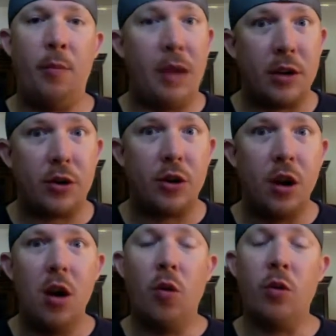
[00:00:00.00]
pitch
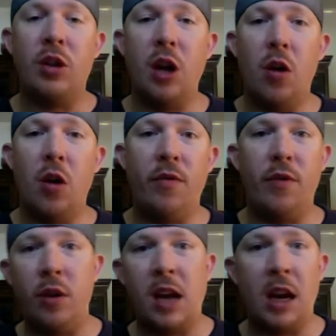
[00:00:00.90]
or tone for
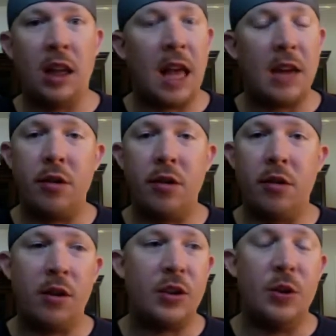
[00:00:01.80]
you to kind of latch your ear
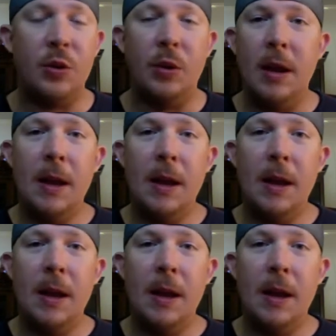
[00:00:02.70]
onto.